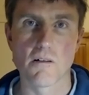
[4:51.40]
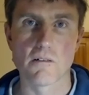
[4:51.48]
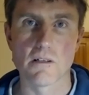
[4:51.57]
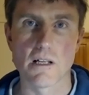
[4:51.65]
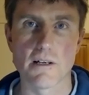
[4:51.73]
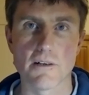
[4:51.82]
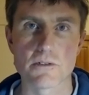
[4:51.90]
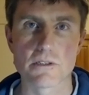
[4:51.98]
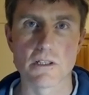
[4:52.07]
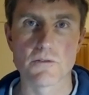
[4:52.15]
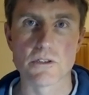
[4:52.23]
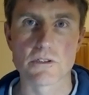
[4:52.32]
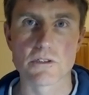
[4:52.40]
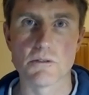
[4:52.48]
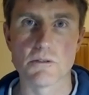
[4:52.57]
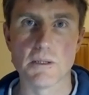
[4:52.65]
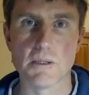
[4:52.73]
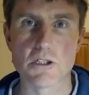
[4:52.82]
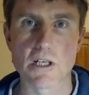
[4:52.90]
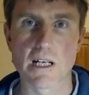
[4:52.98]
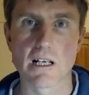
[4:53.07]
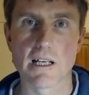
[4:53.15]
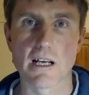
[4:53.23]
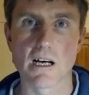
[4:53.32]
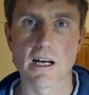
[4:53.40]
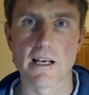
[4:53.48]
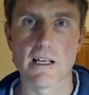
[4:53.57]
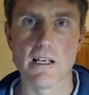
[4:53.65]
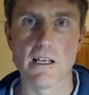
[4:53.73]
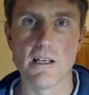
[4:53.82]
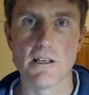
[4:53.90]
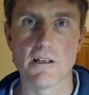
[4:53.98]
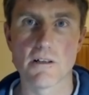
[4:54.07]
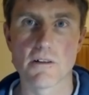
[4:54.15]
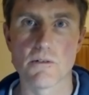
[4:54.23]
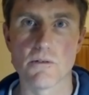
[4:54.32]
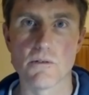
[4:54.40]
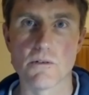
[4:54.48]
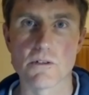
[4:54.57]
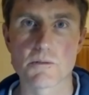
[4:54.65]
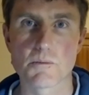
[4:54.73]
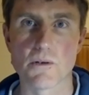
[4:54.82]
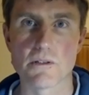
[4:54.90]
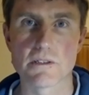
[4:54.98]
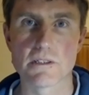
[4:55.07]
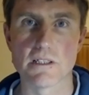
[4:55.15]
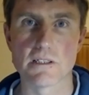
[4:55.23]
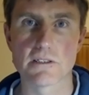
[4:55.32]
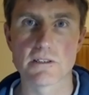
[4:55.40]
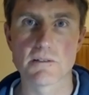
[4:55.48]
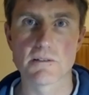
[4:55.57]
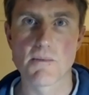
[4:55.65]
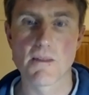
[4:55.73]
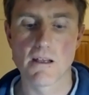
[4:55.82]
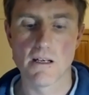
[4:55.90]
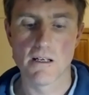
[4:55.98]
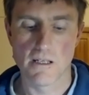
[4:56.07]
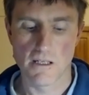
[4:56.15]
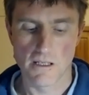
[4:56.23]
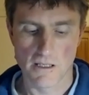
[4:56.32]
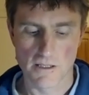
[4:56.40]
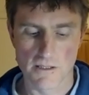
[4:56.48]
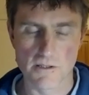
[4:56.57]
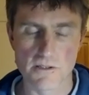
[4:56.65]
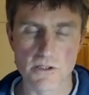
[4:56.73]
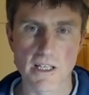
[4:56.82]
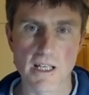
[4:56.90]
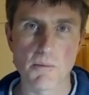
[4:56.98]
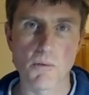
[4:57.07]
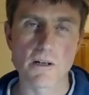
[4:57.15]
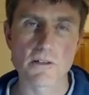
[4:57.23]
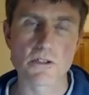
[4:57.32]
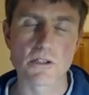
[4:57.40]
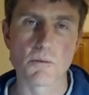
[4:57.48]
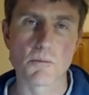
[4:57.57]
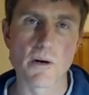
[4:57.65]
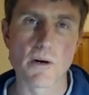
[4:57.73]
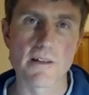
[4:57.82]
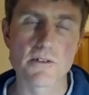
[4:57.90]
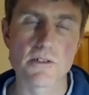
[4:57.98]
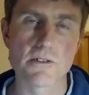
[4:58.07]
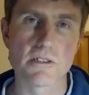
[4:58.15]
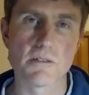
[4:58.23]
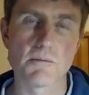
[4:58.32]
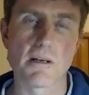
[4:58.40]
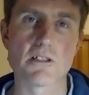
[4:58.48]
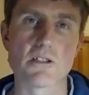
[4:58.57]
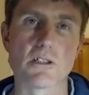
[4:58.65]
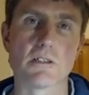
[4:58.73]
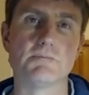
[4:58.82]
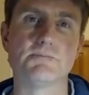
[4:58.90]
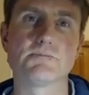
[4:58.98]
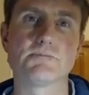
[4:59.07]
Allow yourself just to be gently guided through this process. So as you keep watching your breath, just imagine